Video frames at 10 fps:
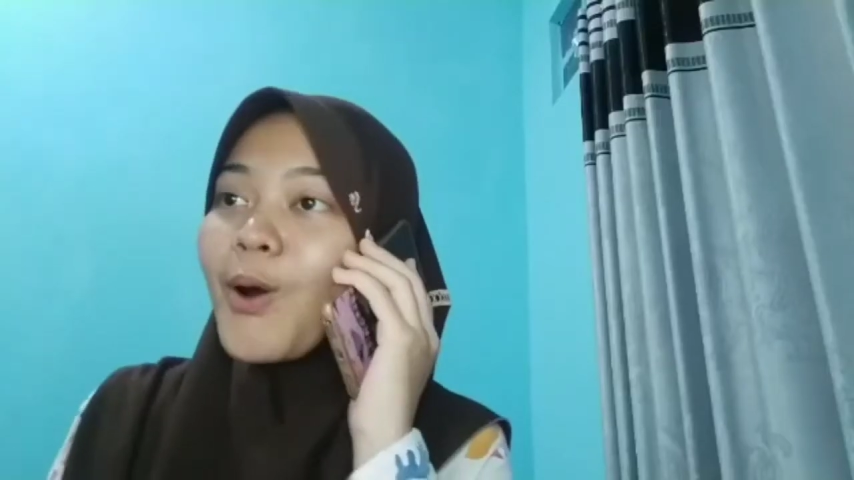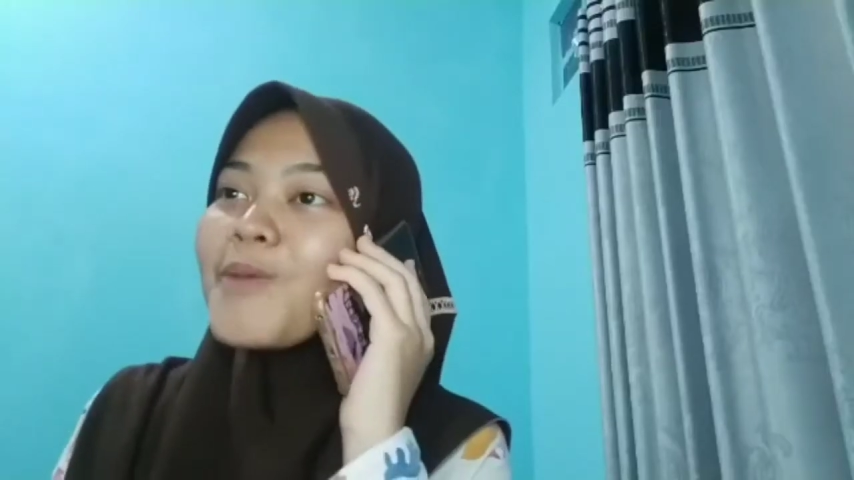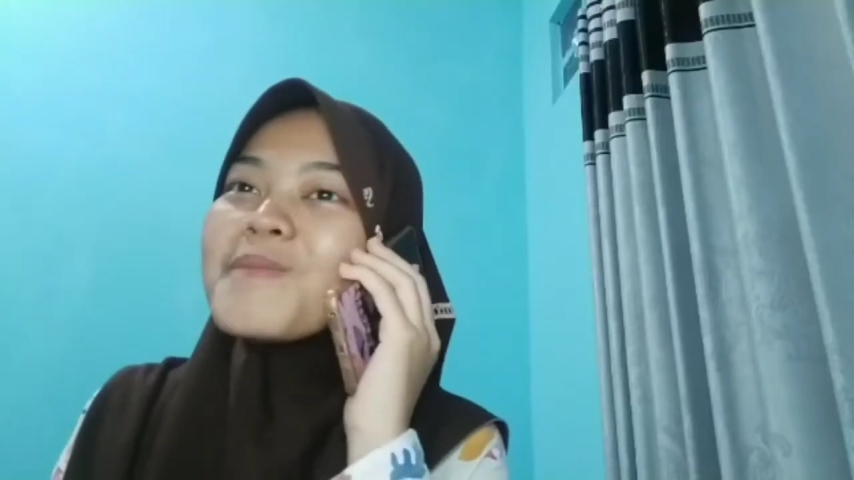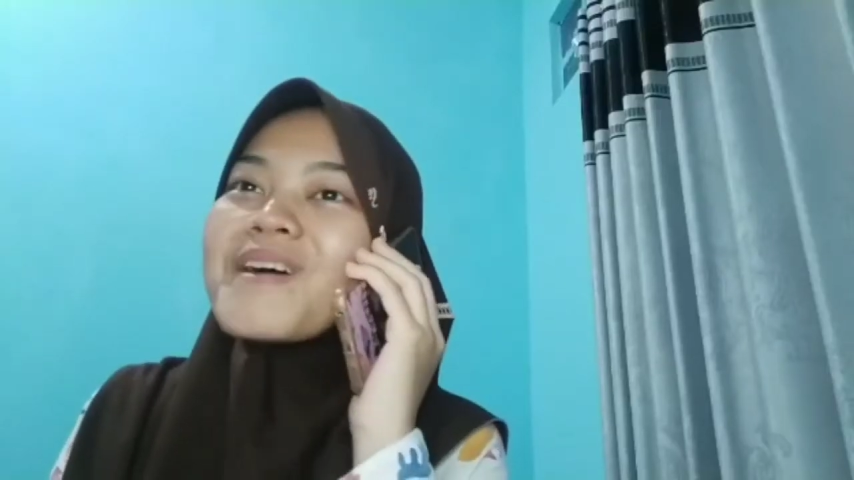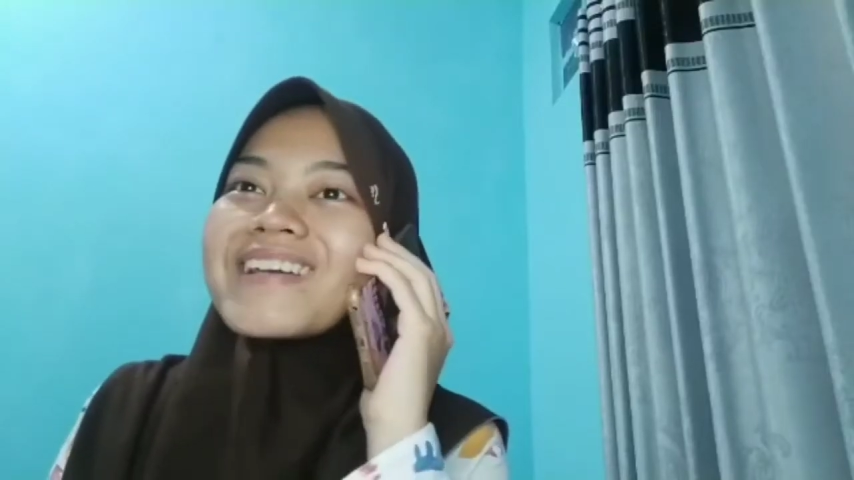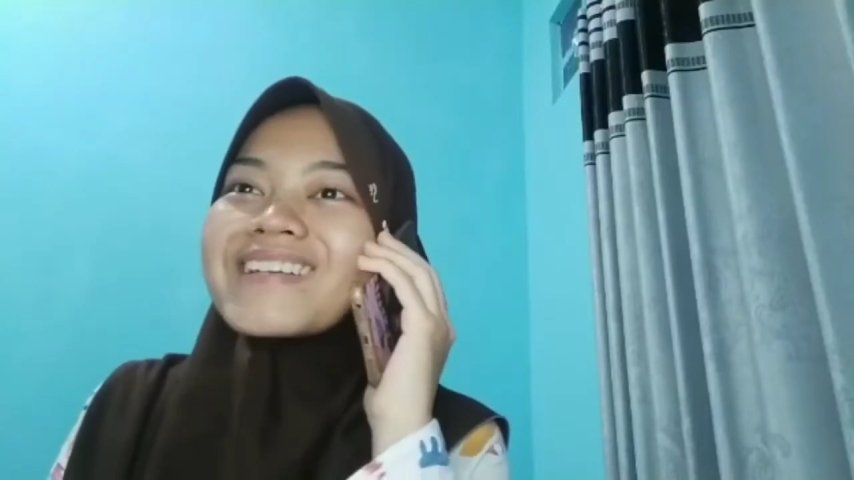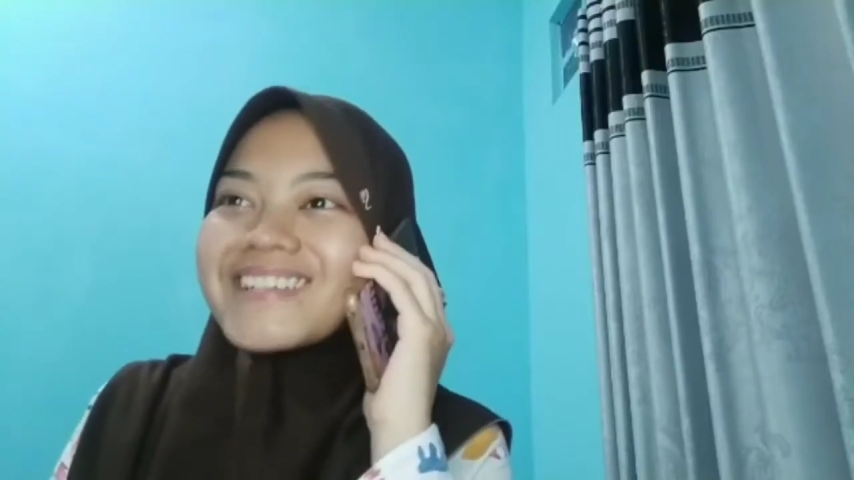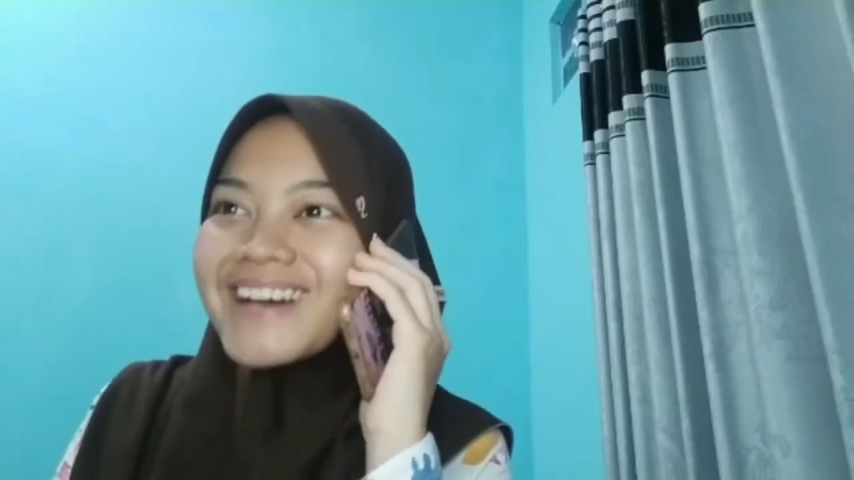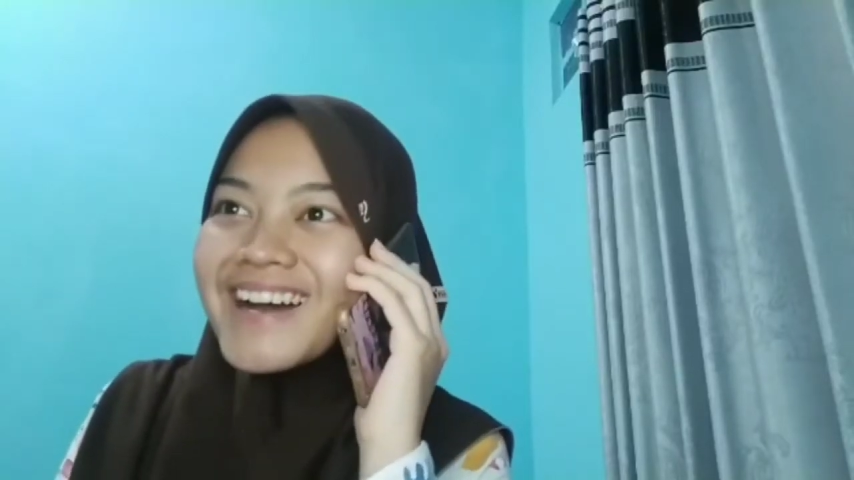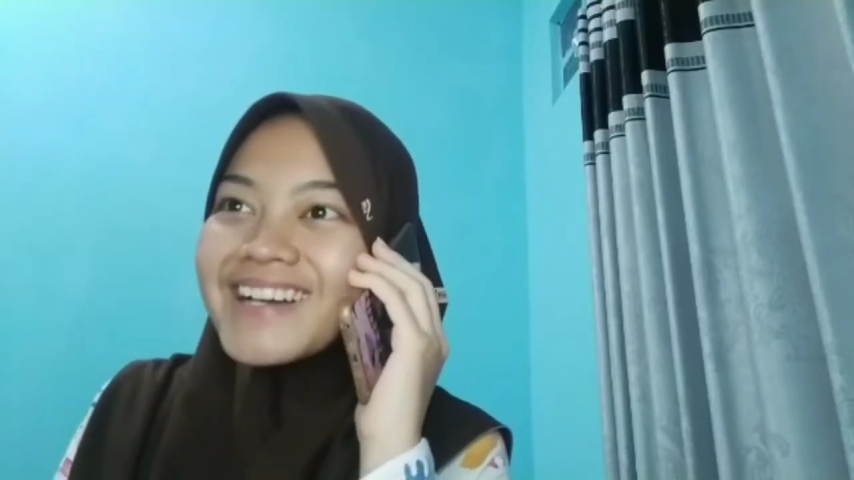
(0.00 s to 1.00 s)
Oh my
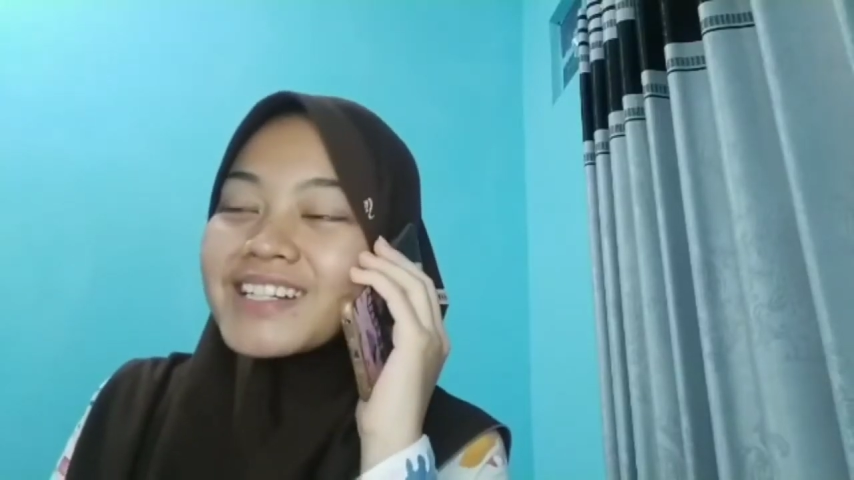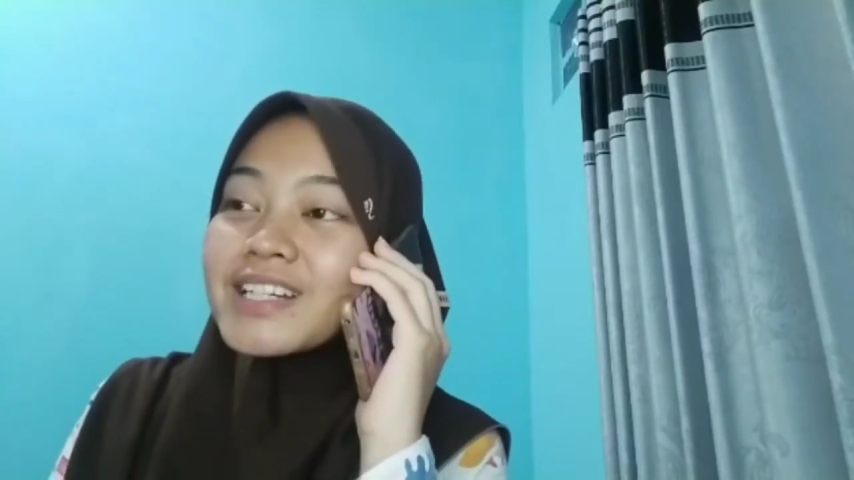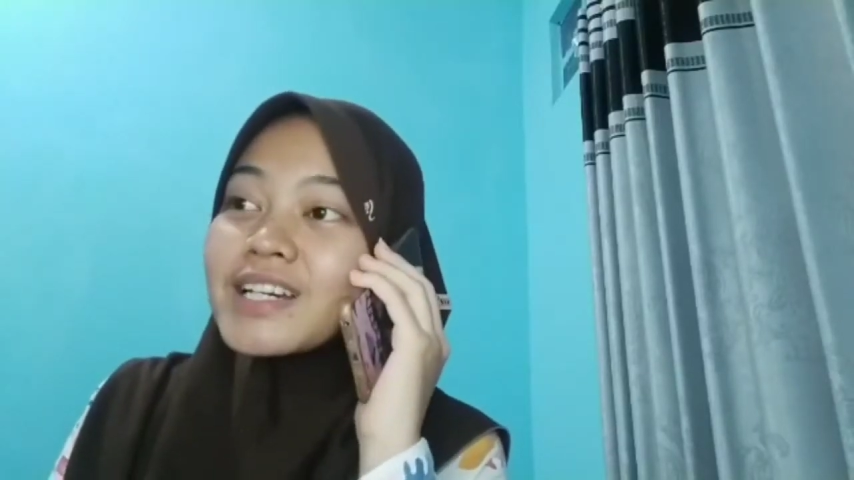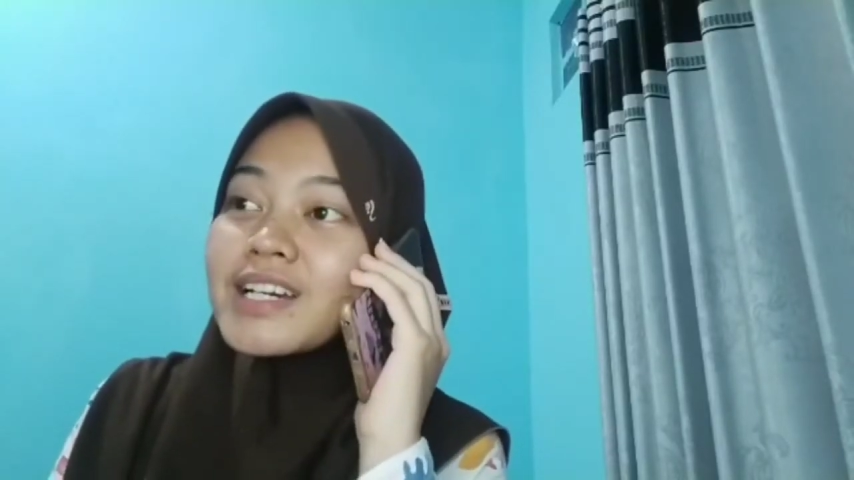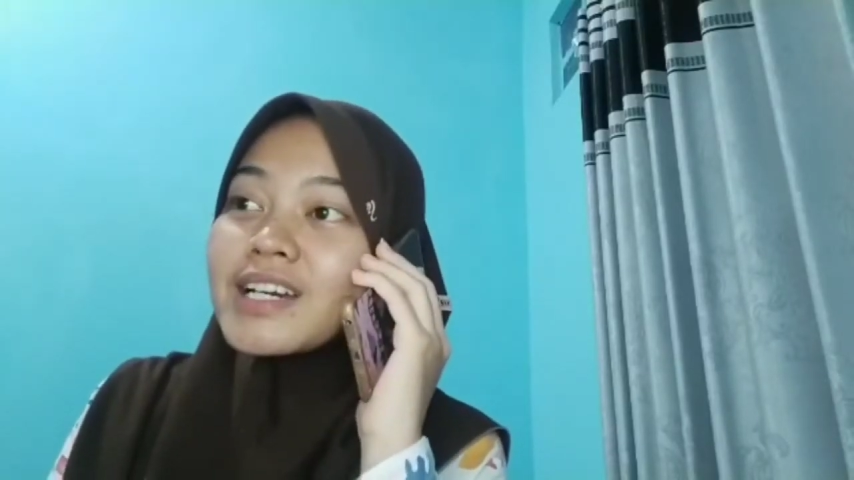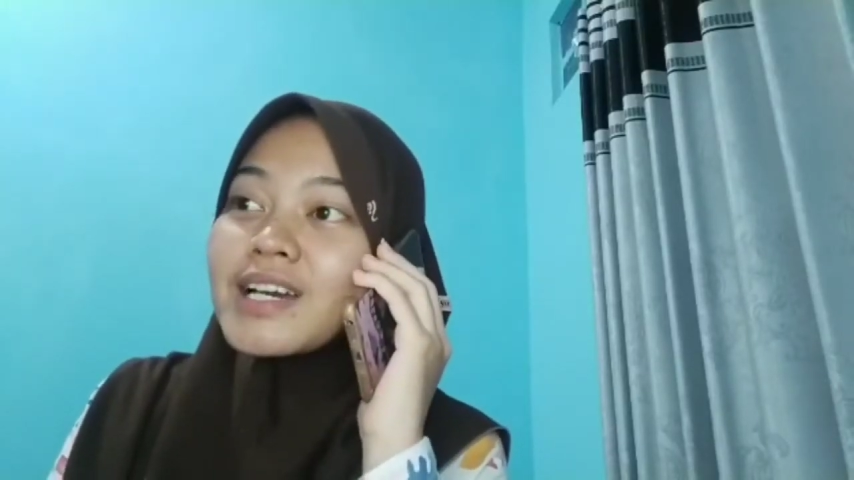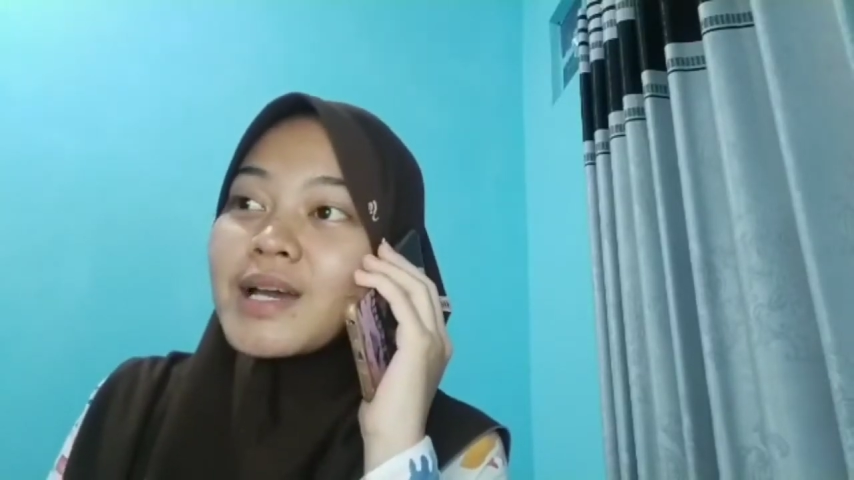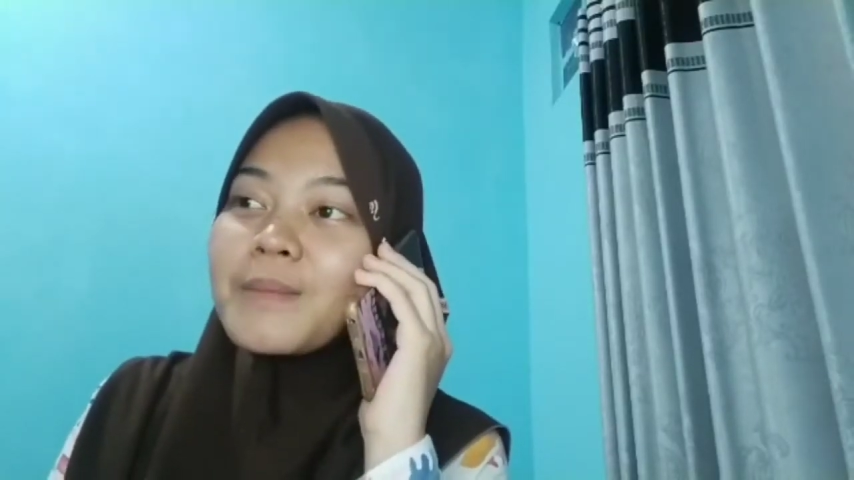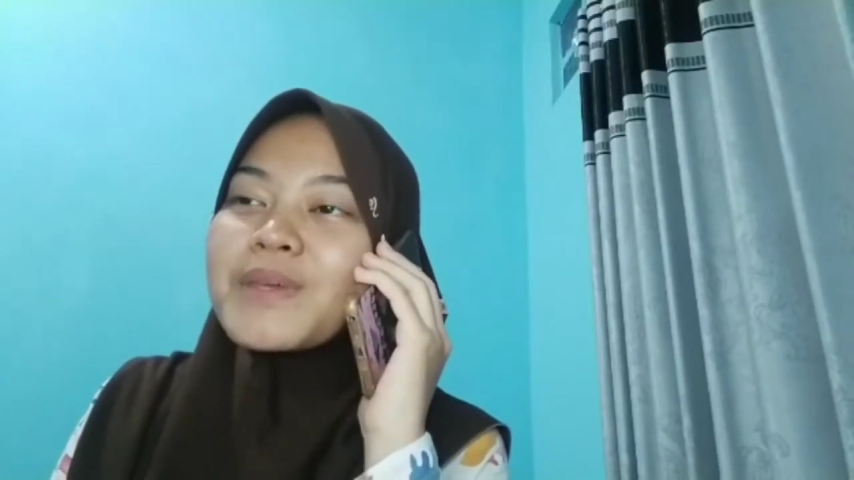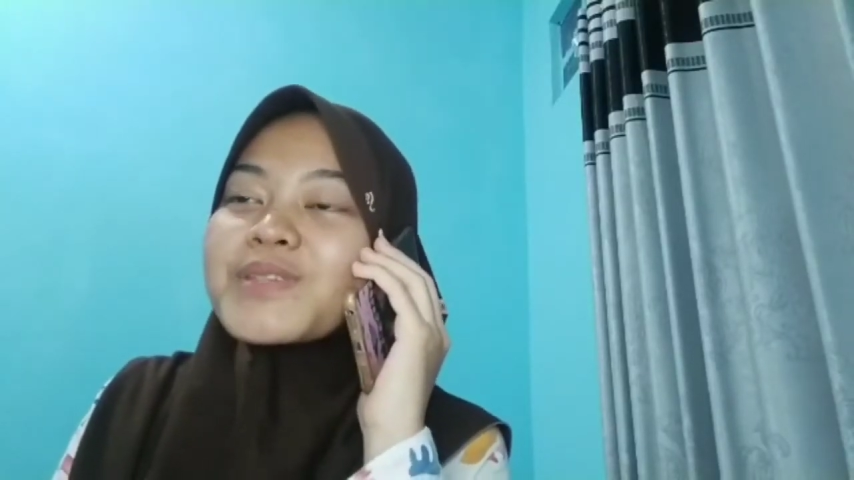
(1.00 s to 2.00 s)
god!
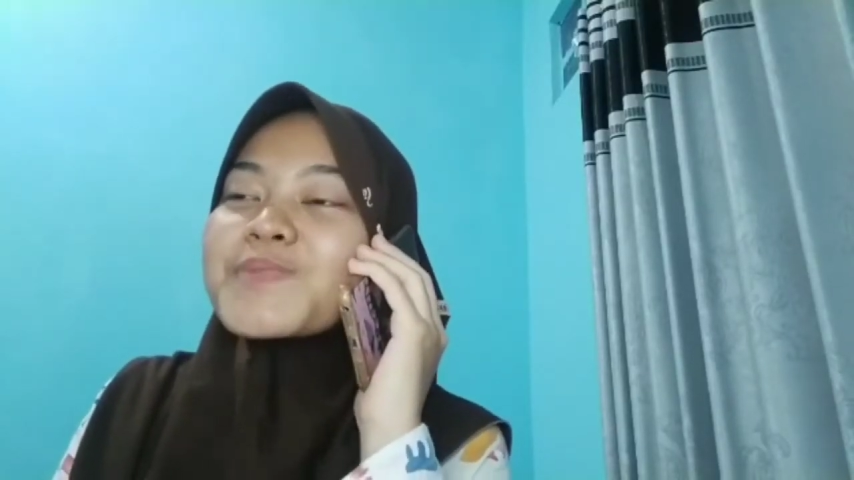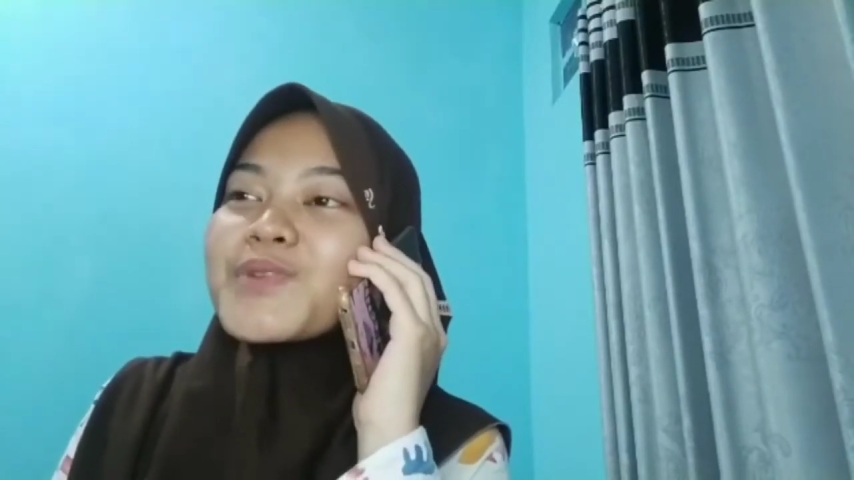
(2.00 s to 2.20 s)
Miss